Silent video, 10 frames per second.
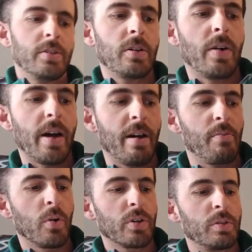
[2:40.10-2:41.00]
so I have
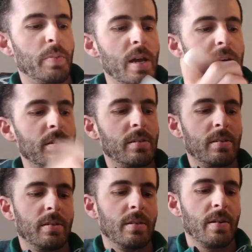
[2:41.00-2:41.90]
more
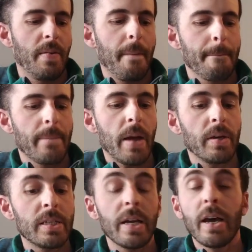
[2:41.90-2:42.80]
space, I'm
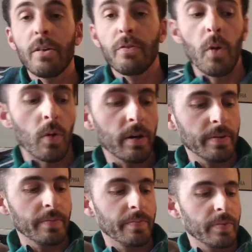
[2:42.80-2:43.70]
going to take out a
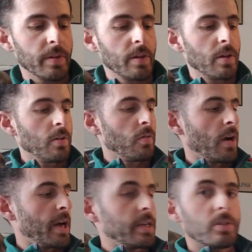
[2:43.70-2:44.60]
4,
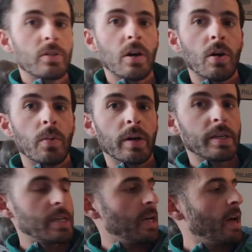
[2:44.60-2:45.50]
right? So we're
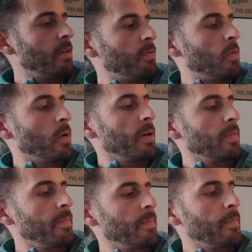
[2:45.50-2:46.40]
going to take out a 4,